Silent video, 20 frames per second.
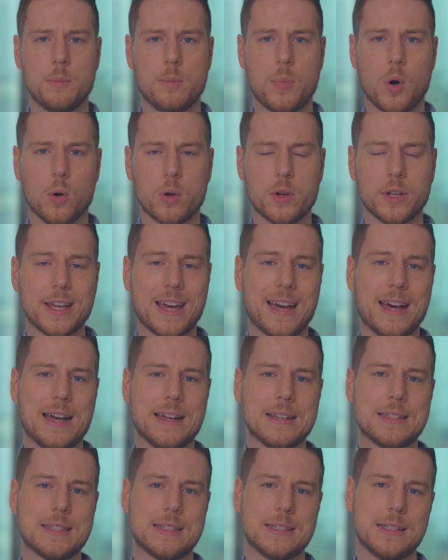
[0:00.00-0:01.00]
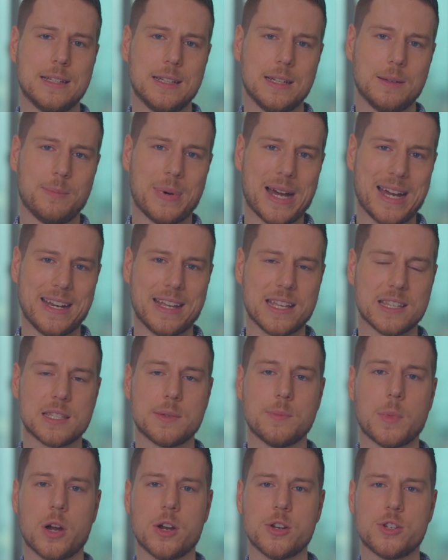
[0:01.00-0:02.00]
Polkadot, Binance
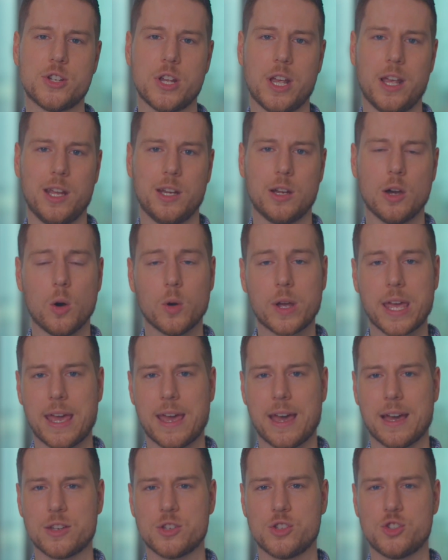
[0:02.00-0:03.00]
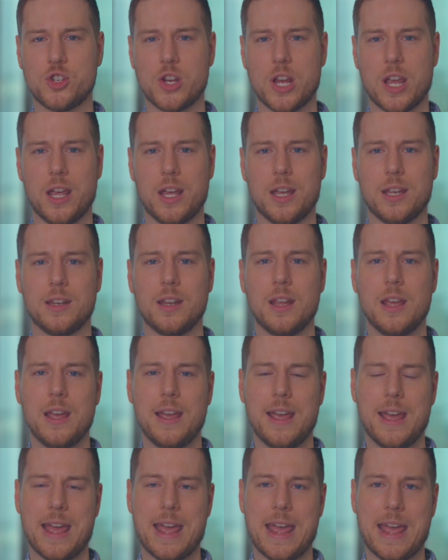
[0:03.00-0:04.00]
Smart Chain, OKX chain,
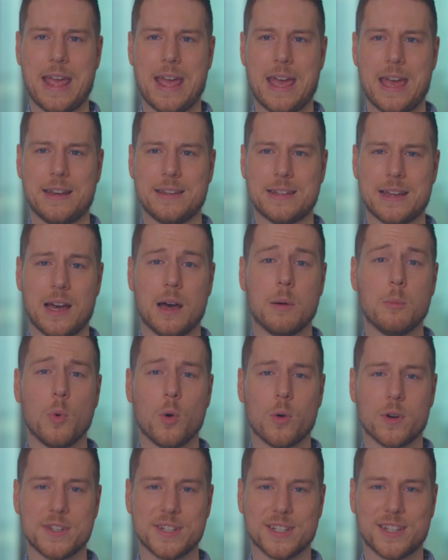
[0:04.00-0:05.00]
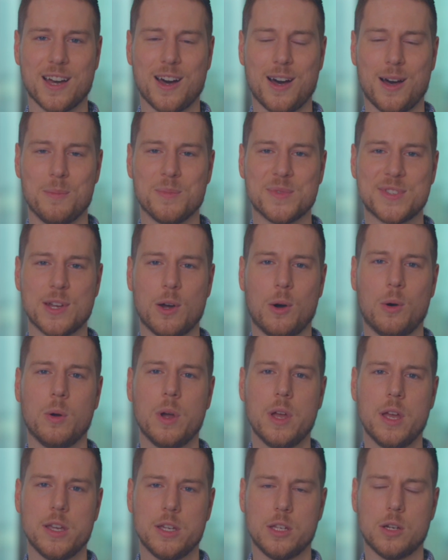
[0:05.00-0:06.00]
and more to come.
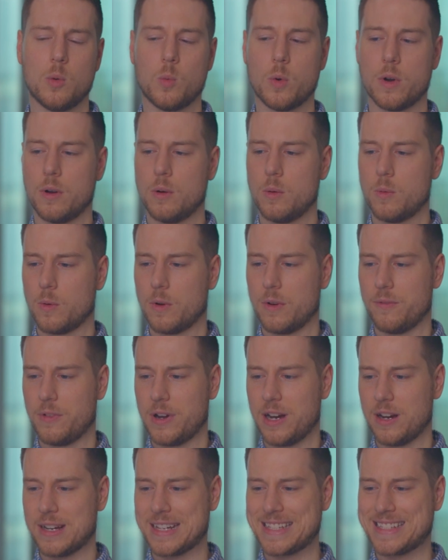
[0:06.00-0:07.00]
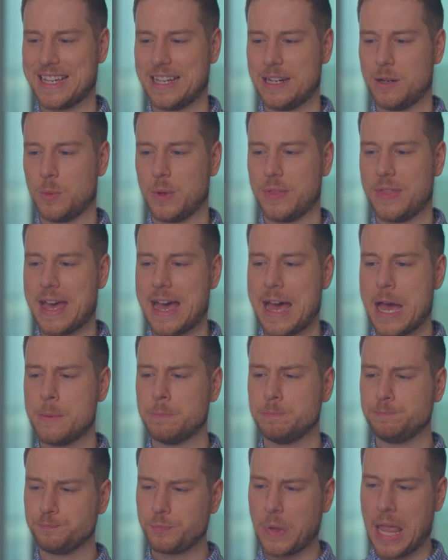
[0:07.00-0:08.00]
So we're very excited with
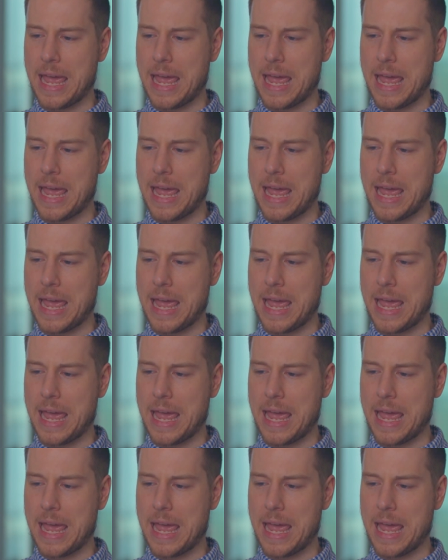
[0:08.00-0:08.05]
that.